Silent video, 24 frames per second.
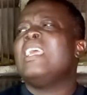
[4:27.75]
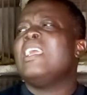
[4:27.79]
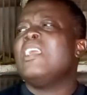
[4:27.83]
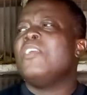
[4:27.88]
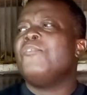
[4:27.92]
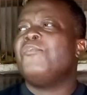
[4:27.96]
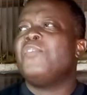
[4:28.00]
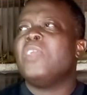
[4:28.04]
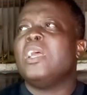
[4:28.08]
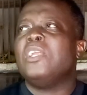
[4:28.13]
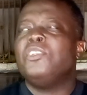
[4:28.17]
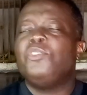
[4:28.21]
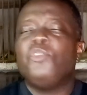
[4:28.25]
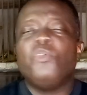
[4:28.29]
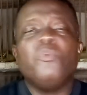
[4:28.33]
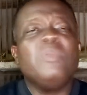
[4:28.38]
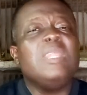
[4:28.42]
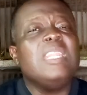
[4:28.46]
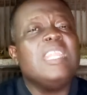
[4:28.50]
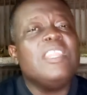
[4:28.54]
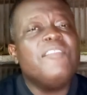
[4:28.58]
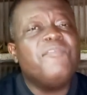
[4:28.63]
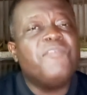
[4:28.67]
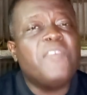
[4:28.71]
If you are
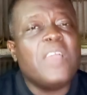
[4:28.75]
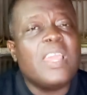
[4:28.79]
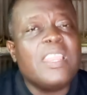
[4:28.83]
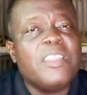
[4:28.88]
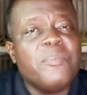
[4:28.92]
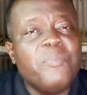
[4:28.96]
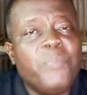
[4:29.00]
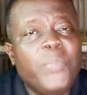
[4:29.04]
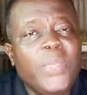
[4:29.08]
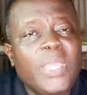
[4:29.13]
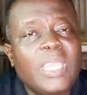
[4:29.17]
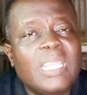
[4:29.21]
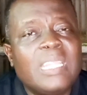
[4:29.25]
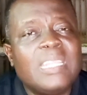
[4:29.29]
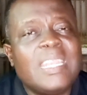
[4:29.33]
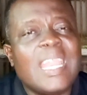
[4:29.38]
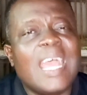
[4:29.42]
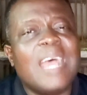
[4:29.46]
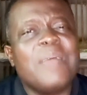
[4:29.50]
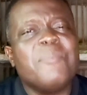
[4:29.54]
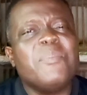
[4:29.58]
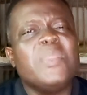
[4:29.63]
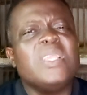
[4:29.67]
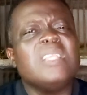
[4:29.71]
doing it very big,
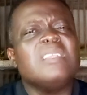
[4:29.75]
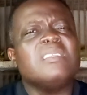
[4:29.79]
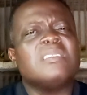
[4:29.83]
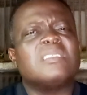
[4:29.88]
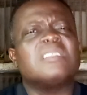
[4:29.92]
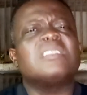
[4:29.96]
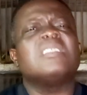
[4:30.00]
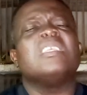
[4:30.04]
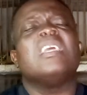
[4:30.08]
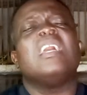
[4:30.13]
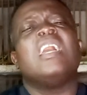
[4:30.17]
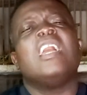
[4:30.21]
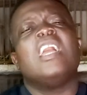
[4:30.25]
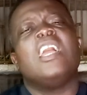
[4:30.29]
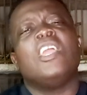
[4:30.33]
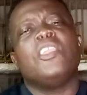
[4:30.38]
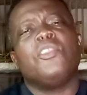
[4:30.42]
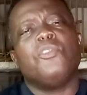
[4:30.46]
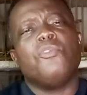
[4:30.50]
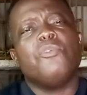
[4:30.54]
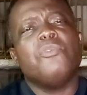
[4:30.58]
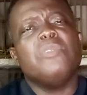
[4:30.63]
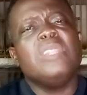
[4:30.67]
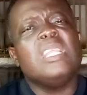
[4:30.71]
that means
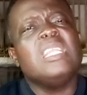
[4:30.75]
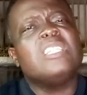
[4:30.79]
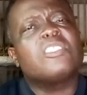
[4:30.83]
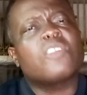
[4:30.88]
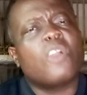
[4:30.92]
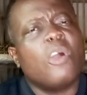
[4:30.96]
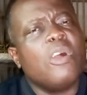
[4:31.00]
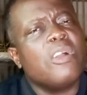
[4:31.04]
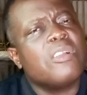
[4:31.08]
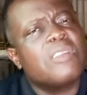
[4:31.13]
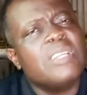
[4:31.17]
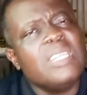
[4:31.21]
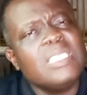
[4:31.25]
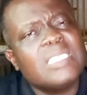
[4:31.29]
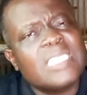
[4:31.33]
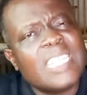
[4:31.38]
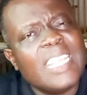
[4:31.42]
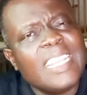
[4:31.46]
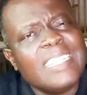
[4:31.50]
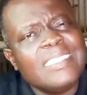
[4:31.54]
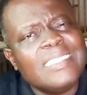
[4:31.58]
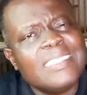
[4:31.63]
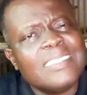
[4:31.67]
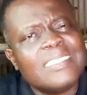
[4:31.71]
you need concrete
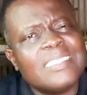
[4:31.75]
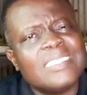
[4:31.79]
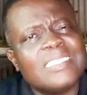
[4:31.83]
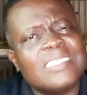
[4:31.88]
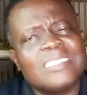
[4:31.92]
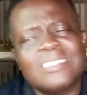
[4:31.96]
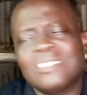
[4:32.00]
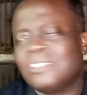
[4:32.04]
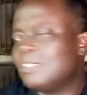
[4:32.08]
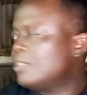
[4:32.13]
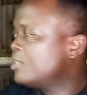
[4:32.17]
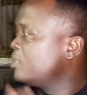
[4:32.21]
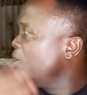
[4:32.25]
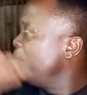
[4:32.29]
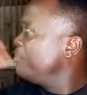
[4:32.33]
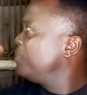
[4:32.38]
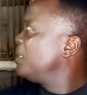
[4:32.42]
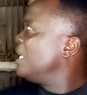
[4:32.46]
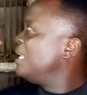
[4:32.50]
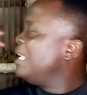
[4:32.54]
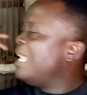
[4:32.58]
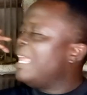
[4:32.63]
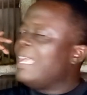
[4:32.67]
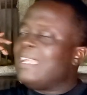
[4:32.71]
cages,
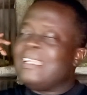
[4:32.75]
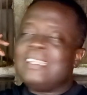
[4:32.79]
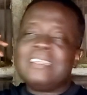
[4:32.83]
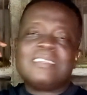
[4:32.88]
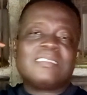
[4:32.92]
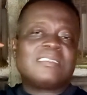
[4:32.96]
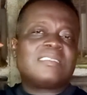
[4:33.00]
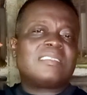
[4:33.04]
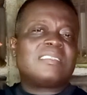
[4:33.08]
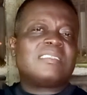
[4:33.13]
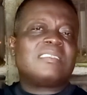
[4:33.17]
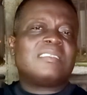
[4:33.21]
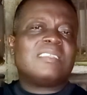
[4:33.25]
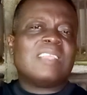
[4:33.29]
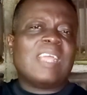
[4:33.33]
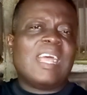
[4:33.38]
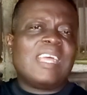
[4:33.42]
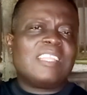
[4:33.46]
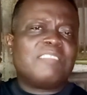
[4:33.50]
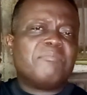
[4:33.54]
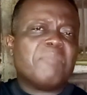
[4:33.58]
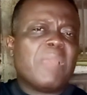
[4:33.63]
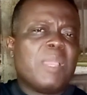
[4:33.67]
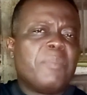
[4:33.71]
something like this
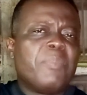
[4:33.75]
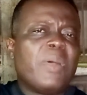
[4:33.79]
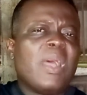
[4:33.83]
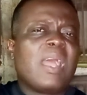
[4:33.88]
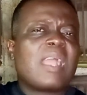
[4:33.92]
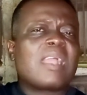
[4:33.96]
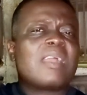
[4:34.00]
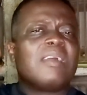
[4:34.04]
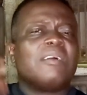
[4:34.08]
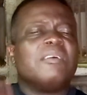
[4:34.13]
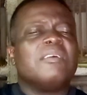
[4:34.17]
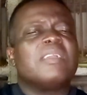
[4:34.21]
at my back.